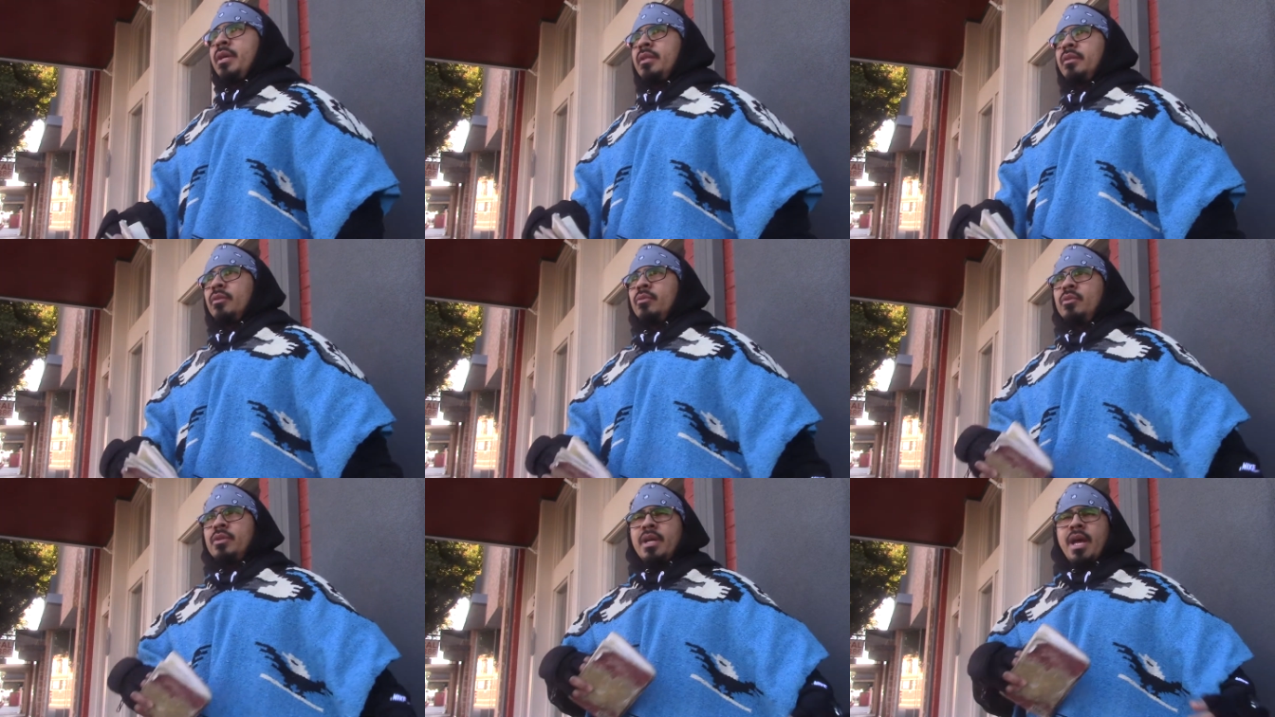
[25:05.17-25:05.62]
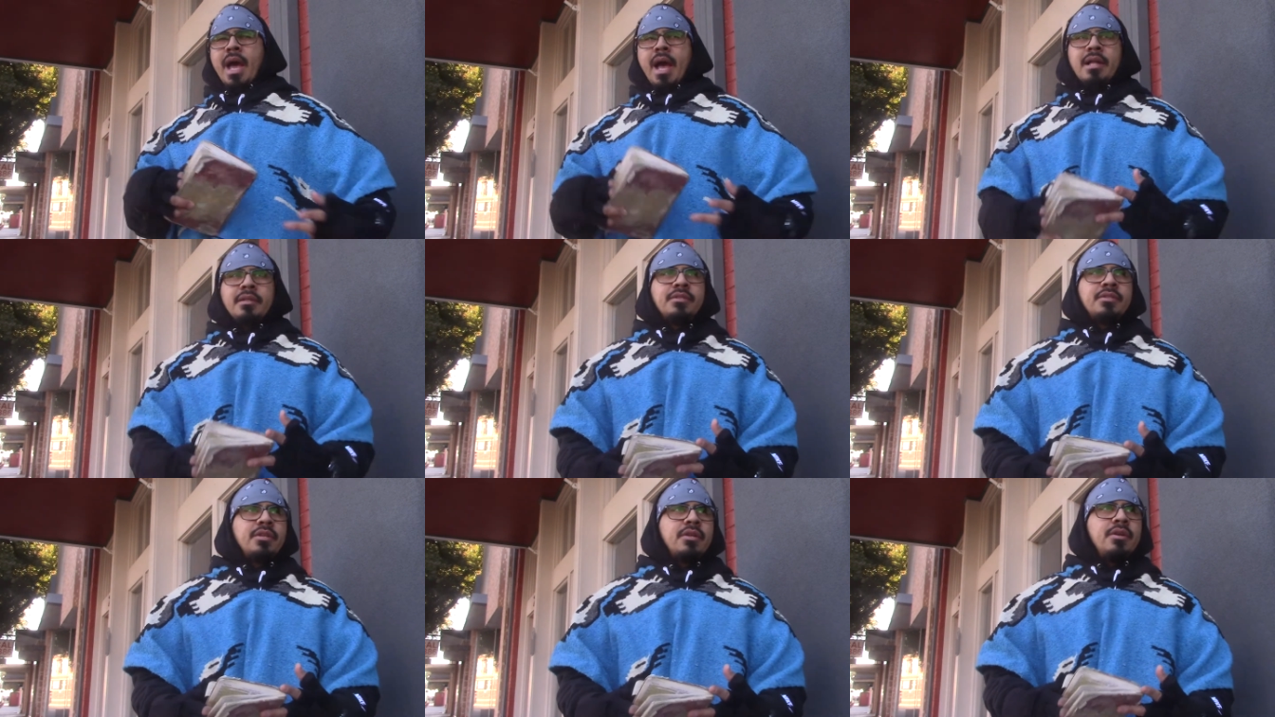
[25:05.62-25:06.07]
through
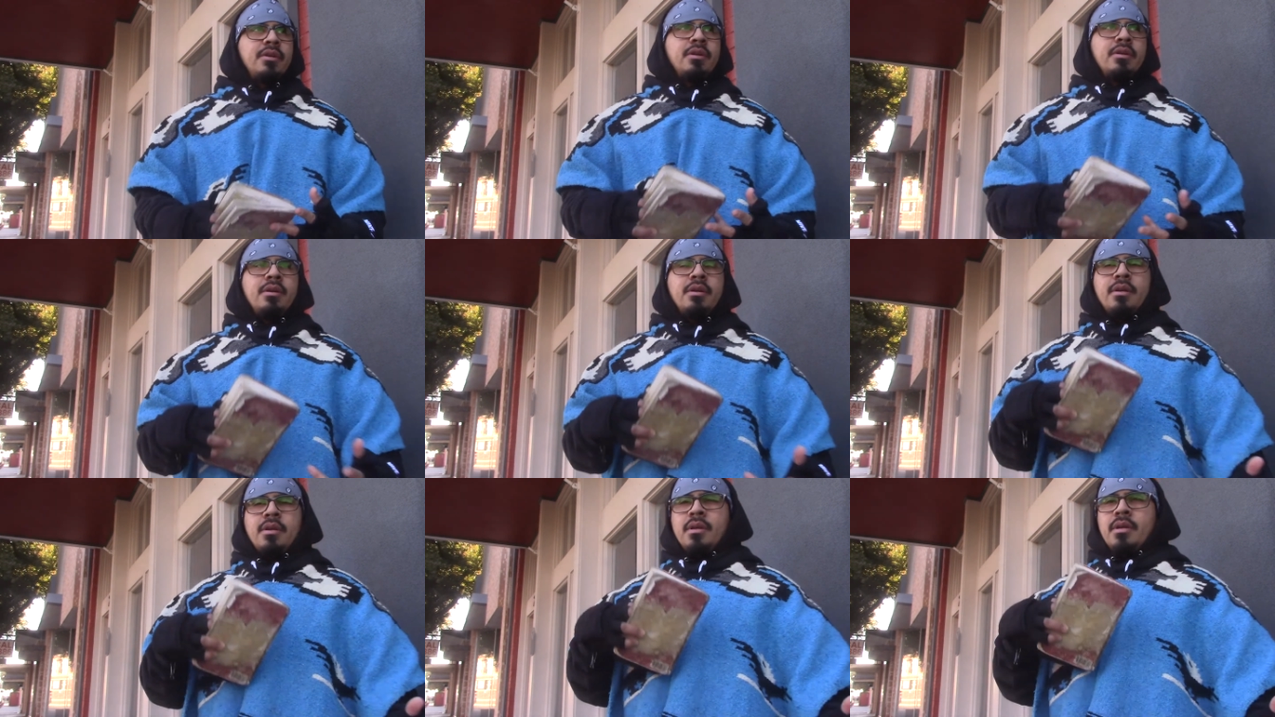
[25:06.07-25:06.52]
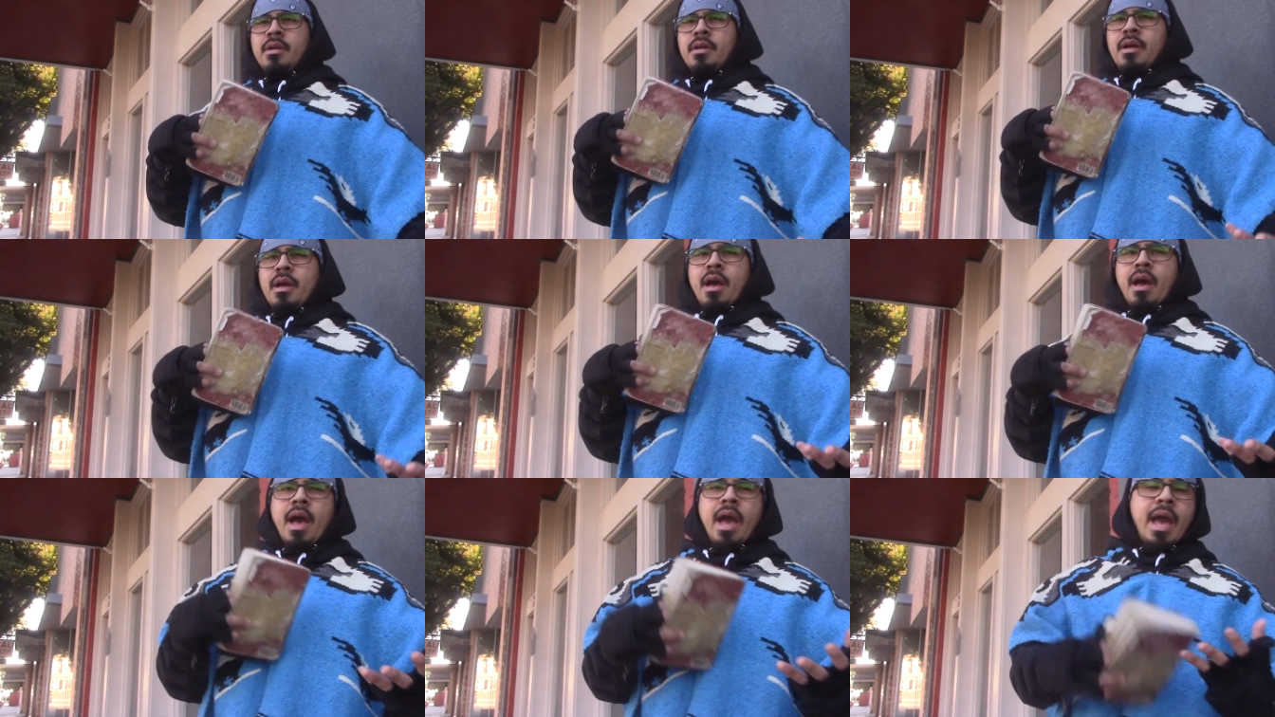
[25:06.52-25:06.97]
cancer,
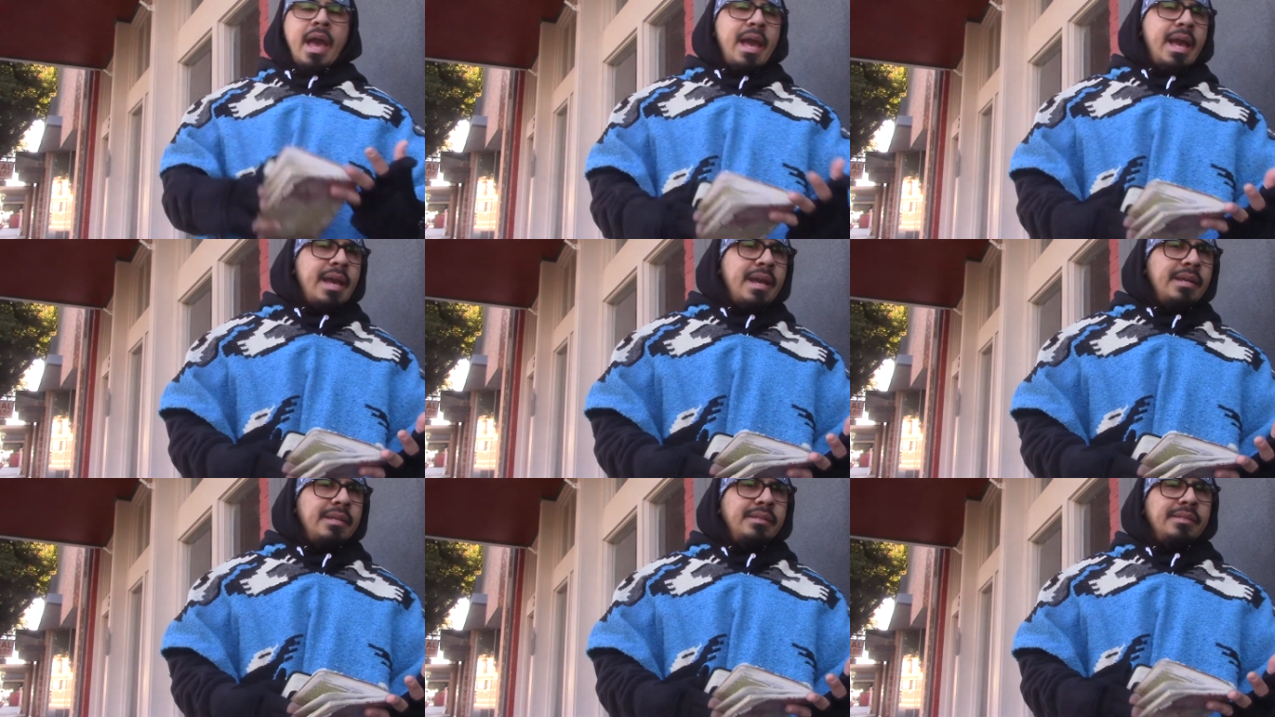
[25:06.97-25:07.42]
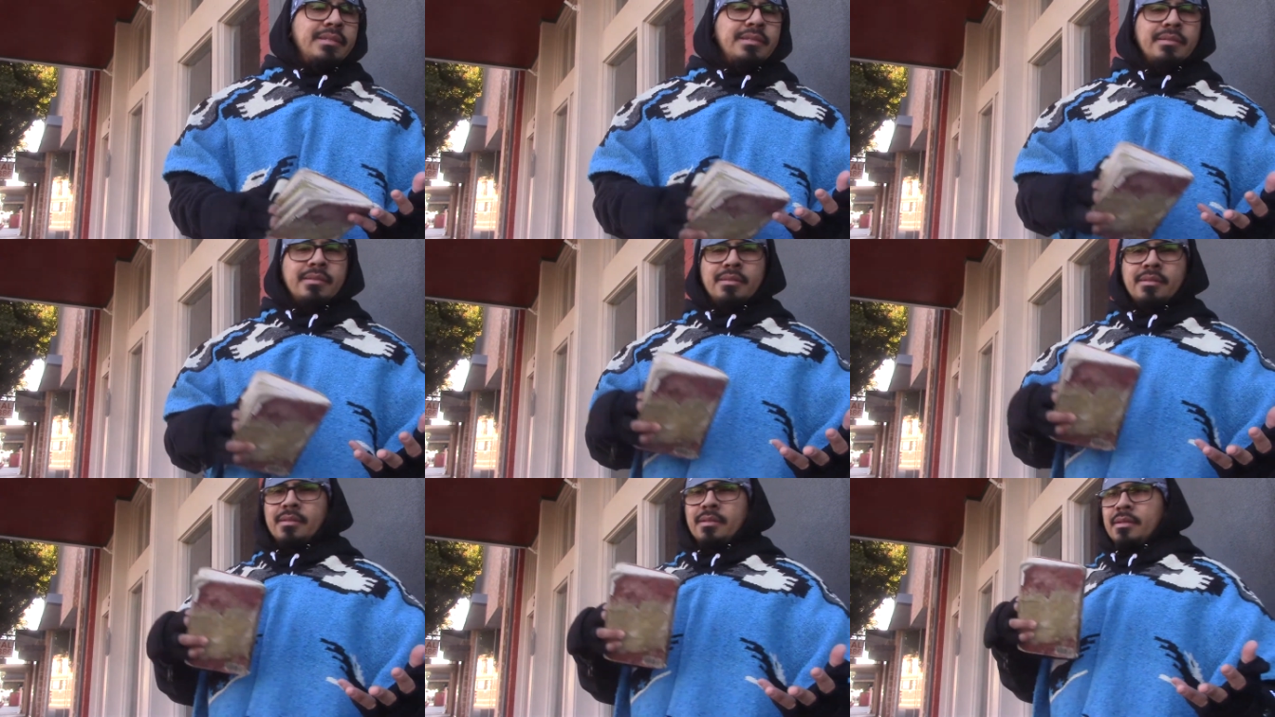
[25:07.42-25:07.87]
AIDS,